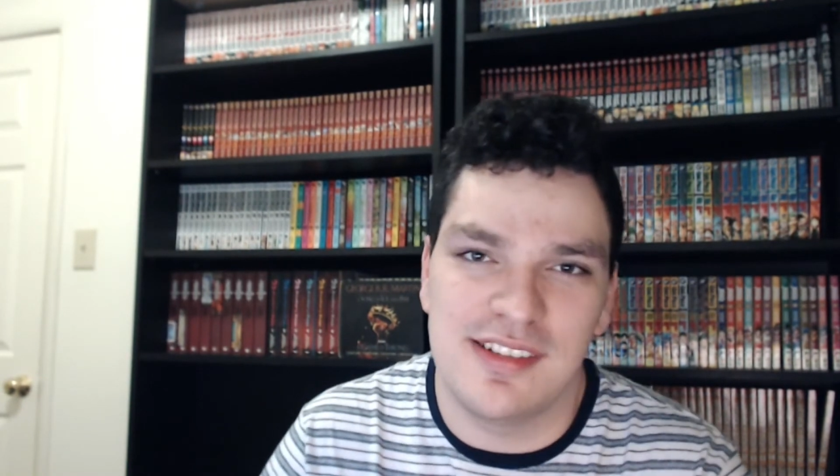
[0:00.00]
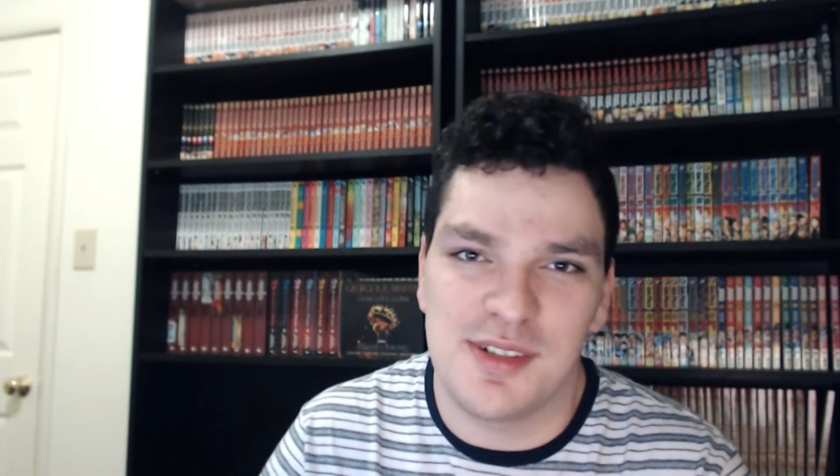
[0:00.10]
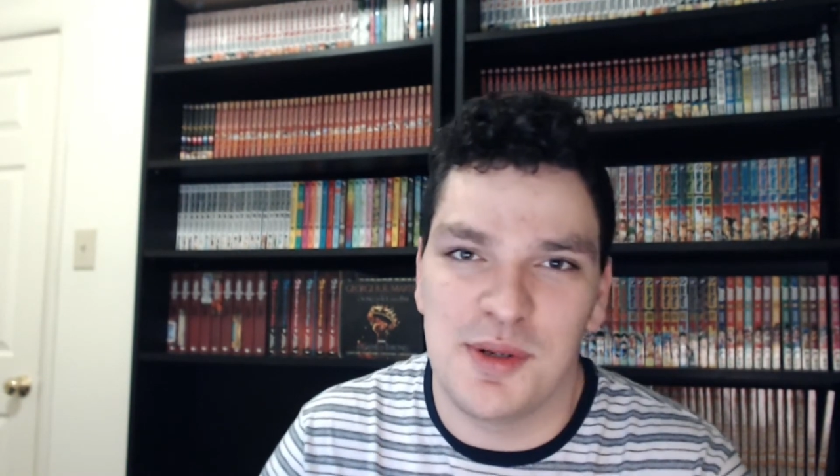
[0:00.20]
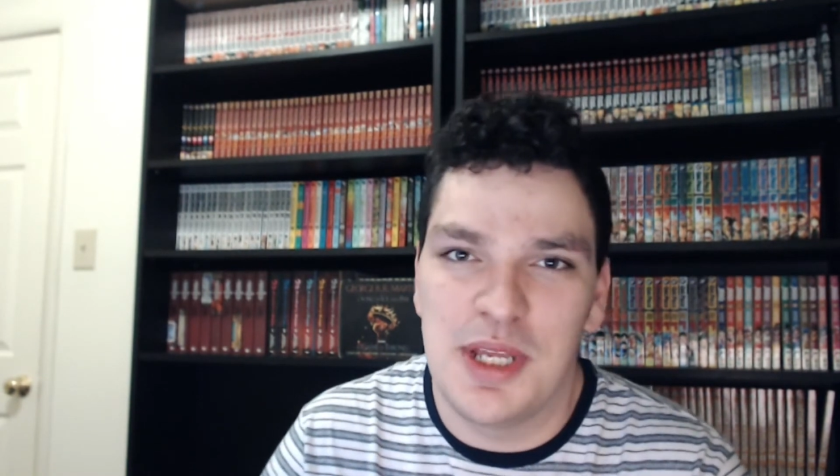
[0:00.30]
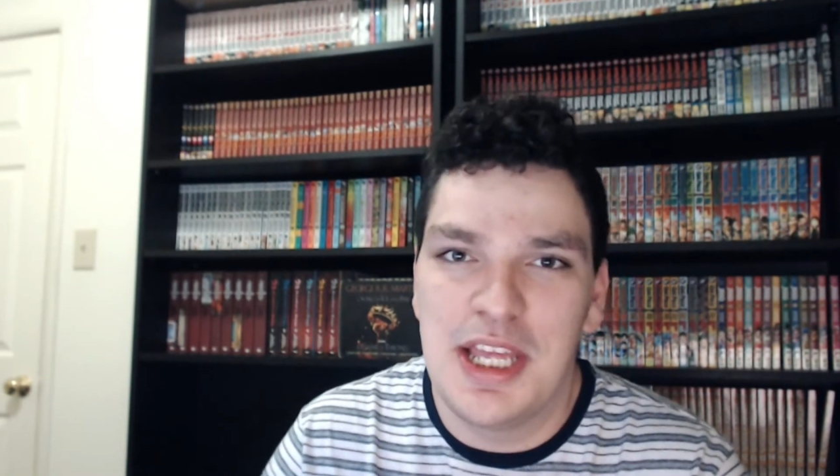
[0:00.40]

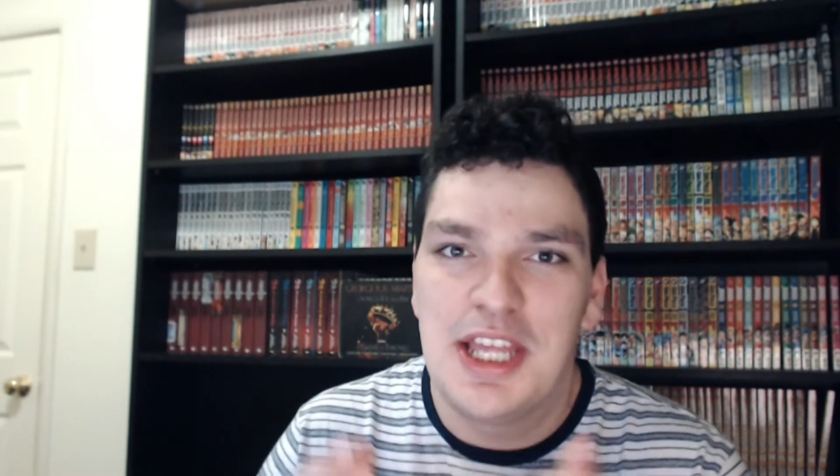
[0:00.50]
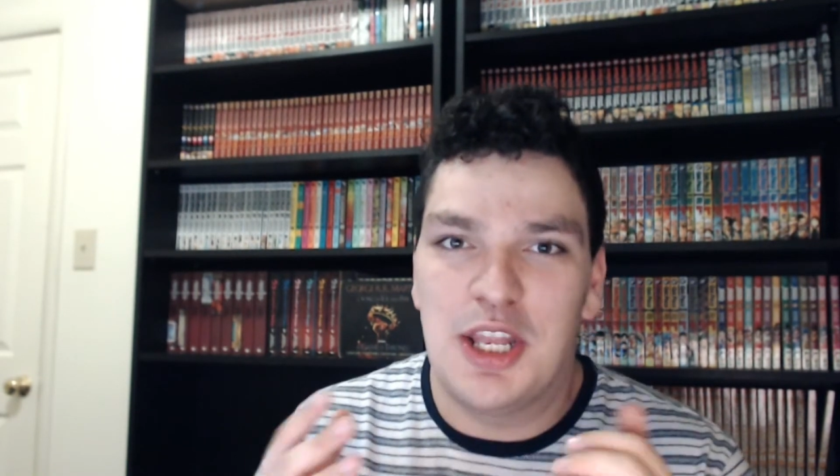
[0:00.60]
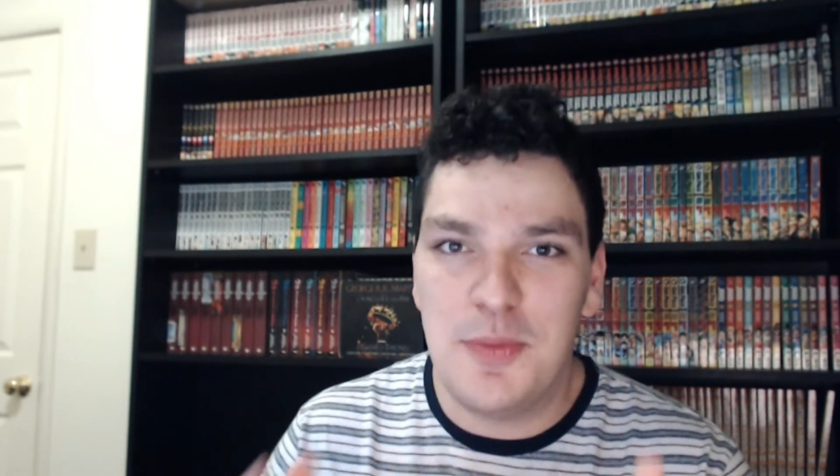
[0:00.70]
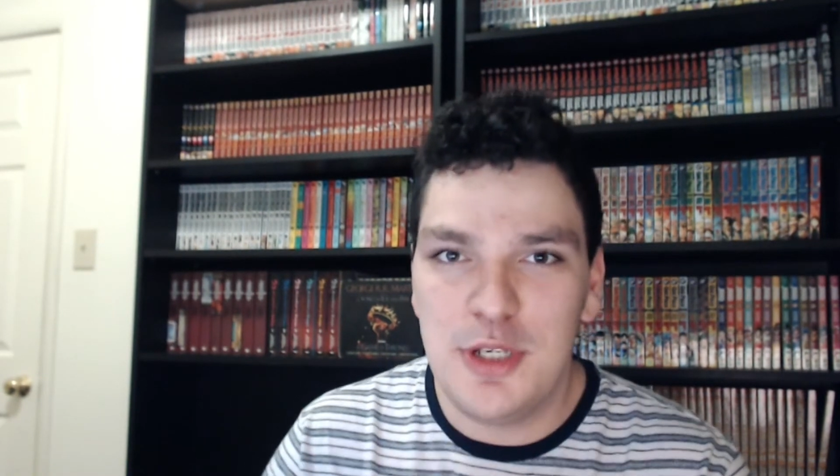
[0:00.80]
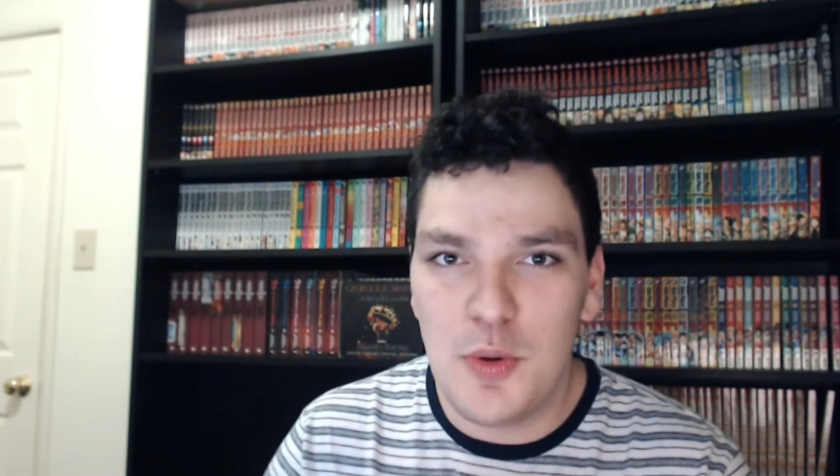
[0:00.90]
So
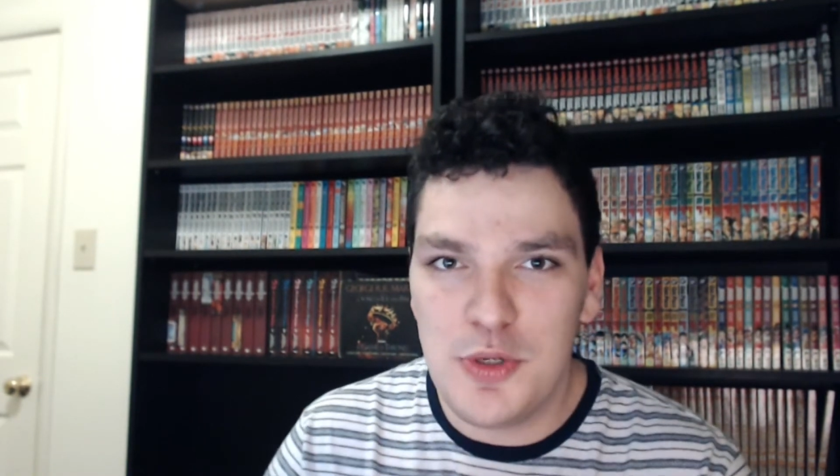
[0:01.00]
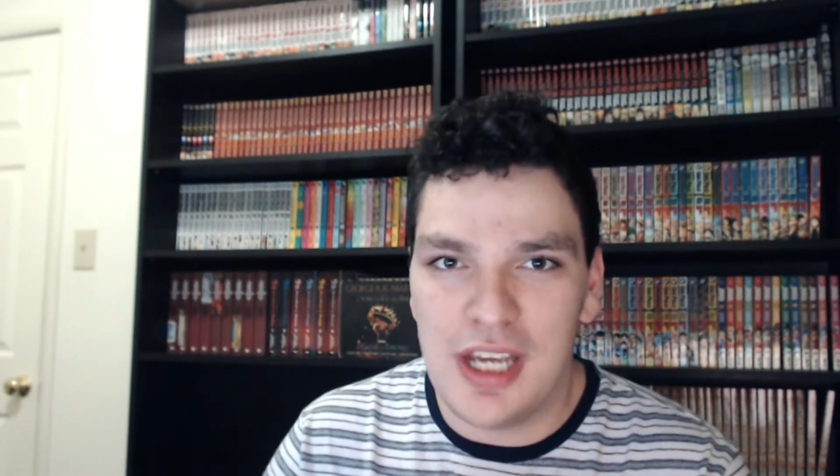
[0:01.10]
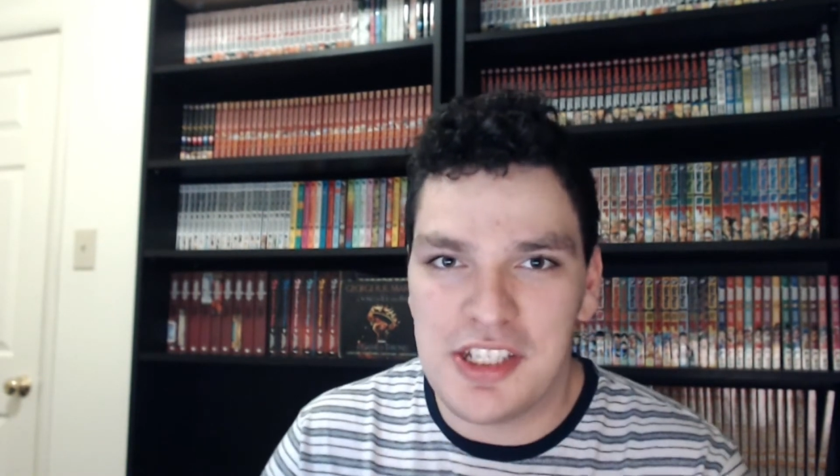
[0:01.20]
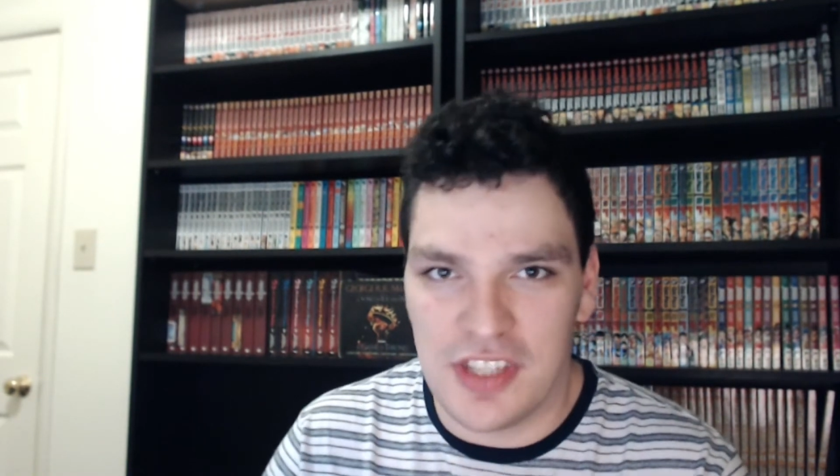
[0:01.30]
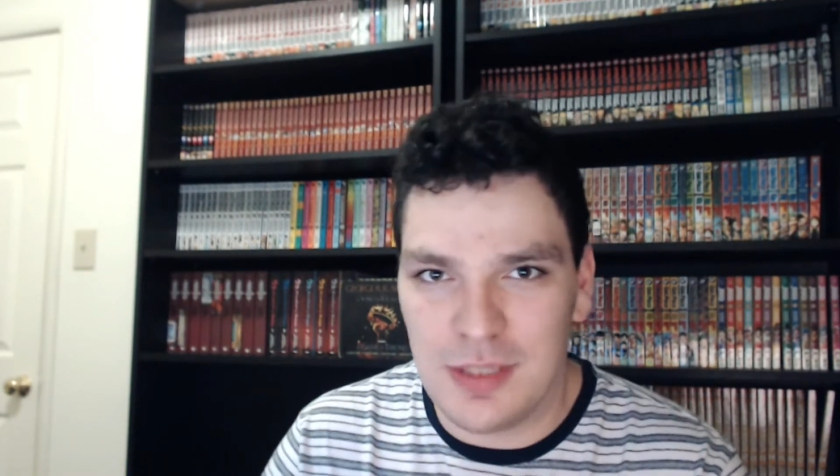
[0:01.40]
let me know what you
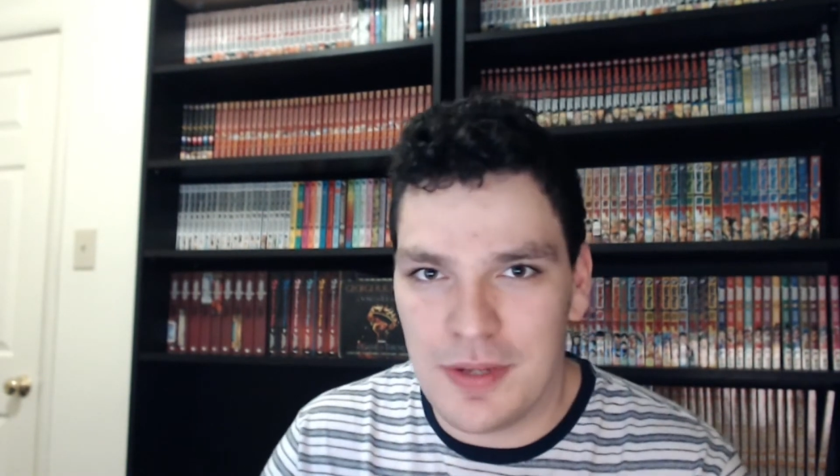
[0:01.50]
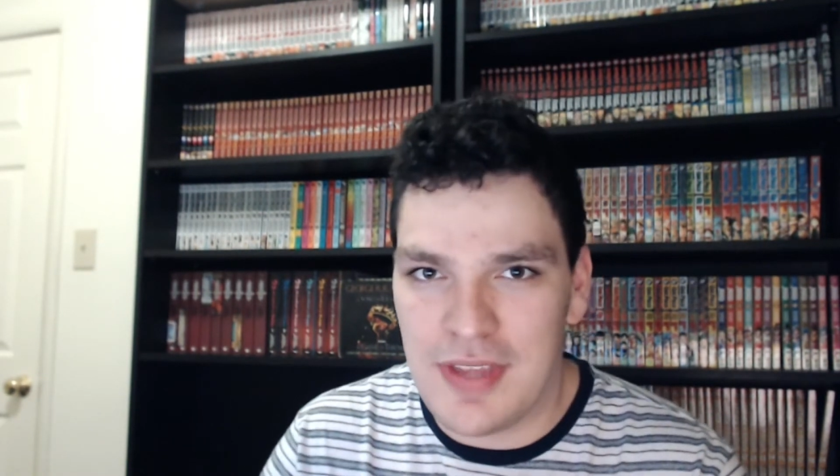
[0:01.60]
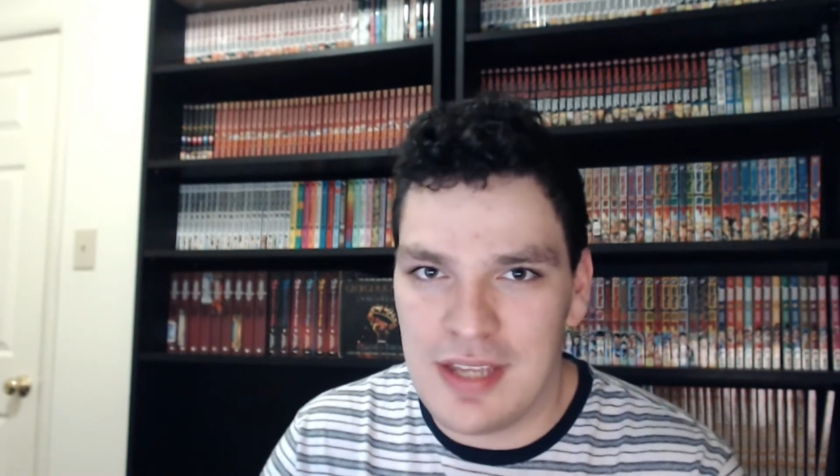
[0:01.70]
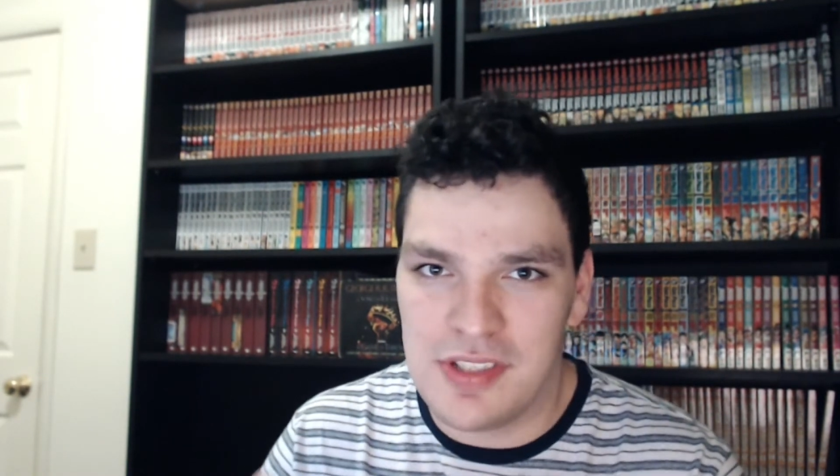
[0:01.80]
guys think about that.